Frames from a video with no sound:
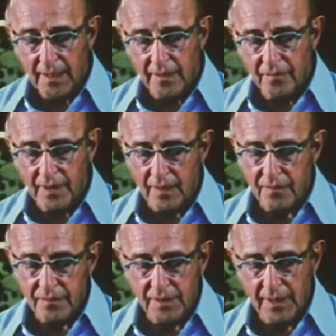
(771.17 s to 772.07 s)
It
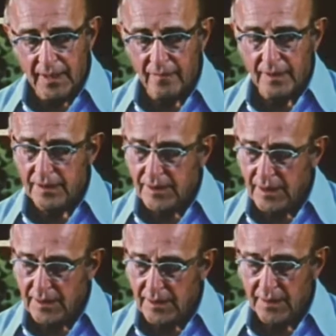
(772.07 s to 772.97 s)
involves being
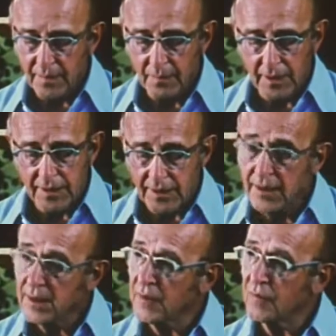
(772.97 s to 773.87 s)

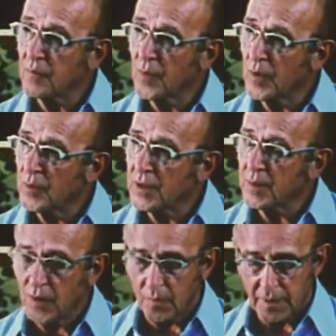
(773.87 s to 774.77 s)
sensitive moment
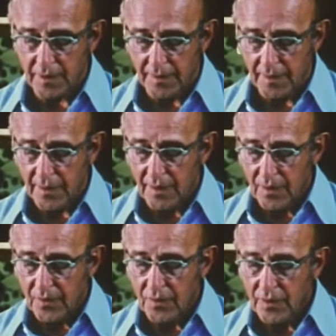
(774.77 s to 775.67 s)
to moment
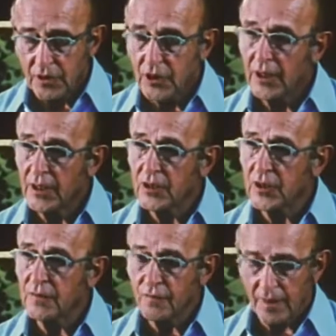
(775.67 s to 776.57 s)
to the
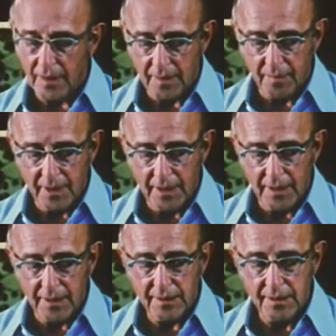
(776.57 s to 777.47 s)
changing felt
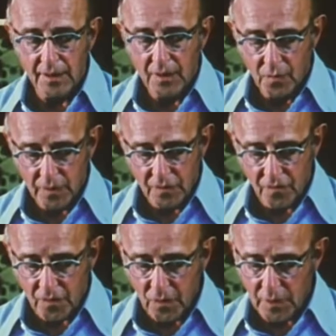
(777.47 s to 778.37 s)
meanings
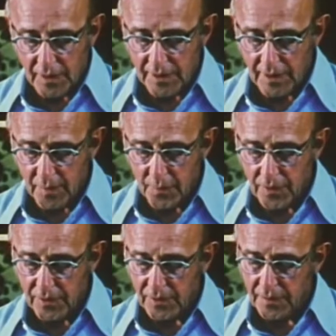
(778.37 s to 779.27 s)
which flow in this other
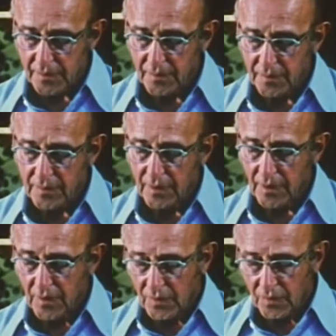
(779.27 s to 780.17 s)
person,
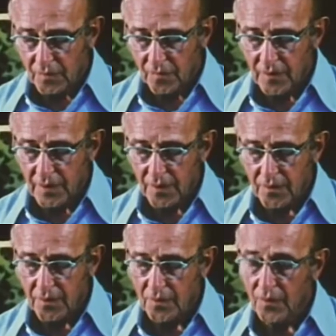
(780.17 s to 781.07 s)
to the
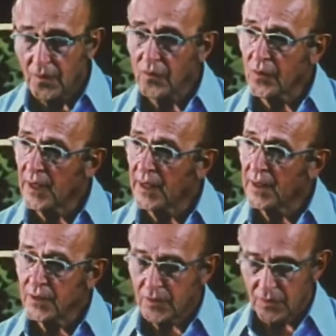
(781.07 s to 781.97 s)
fear or
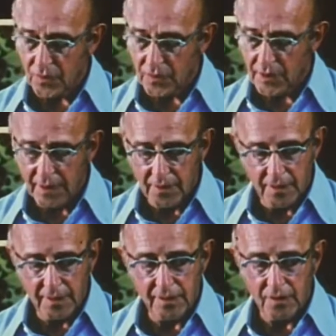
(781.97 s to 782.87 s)
rage or
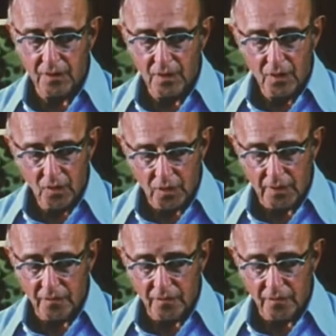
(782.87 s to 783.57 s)
tenderness or